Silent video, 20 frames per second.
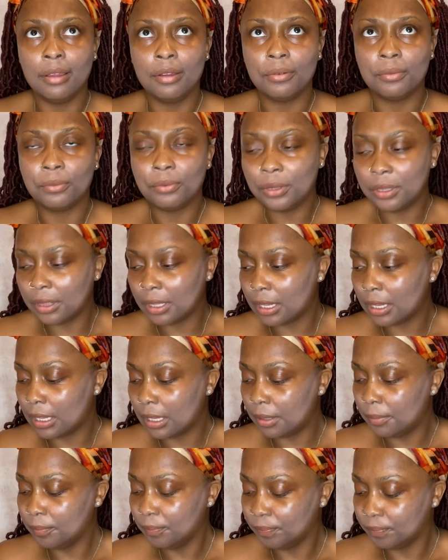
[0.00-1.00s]

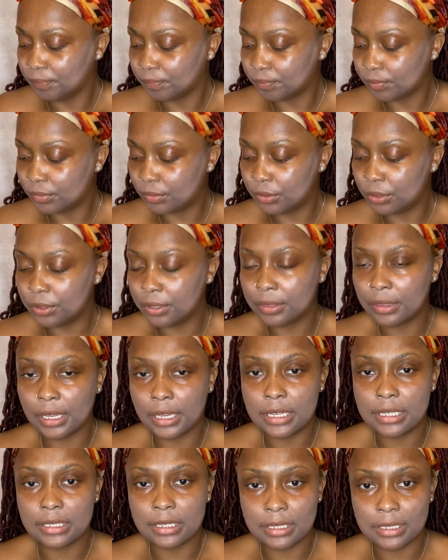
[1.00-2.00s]
really do the
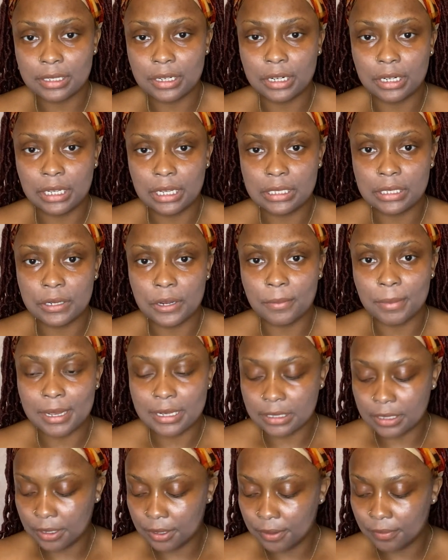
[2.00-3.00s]
things necessary to get to know
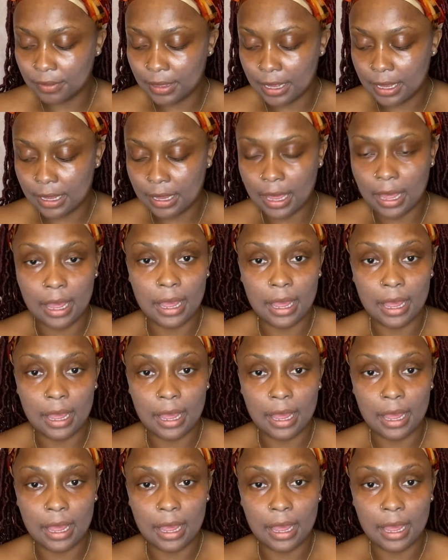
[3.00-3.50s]
myself. Like